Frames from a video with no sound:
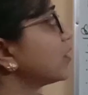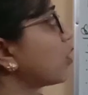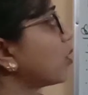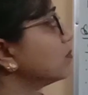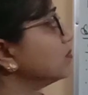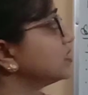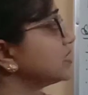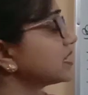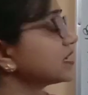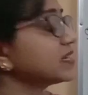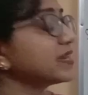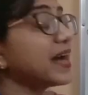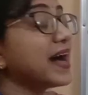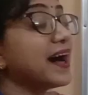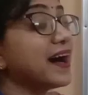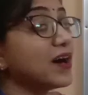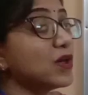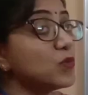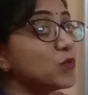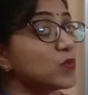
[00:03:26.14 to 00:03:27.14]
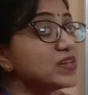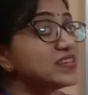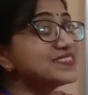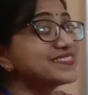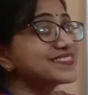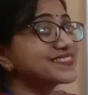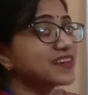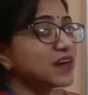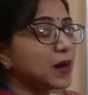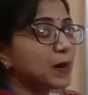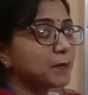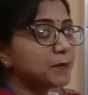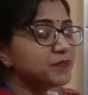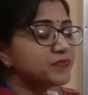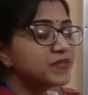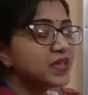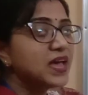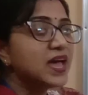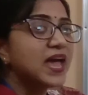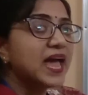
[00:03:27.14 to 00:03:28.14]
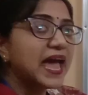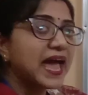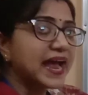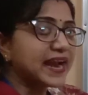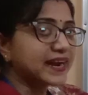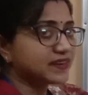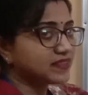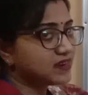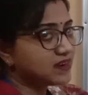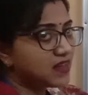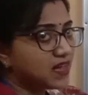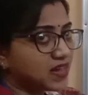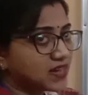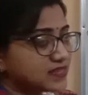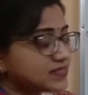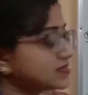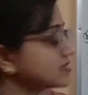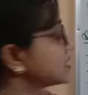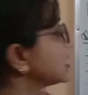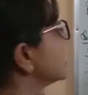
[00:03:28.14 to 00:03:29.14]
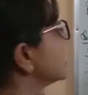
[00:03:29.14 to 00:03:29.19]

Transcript: object always come at the last.